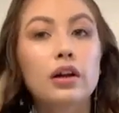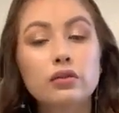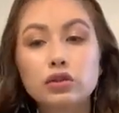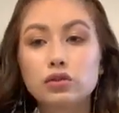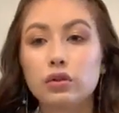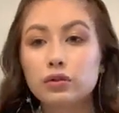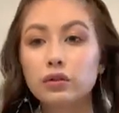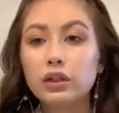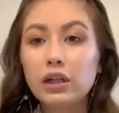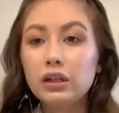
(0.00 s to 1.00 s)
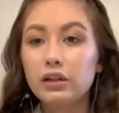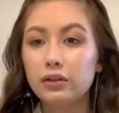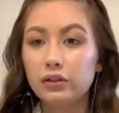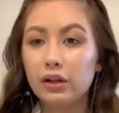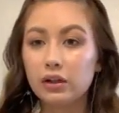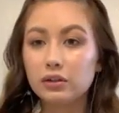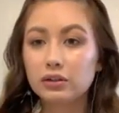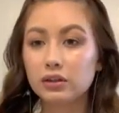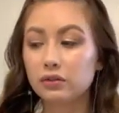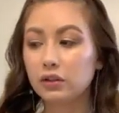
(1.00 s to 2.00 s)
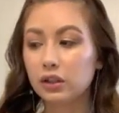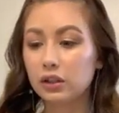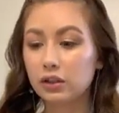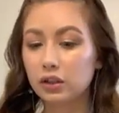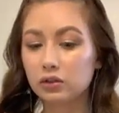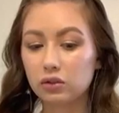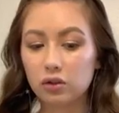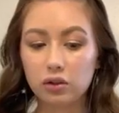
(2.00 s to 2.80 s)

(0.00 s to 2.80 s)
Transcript: I feel like I need another necklace. I feel like I need like a longer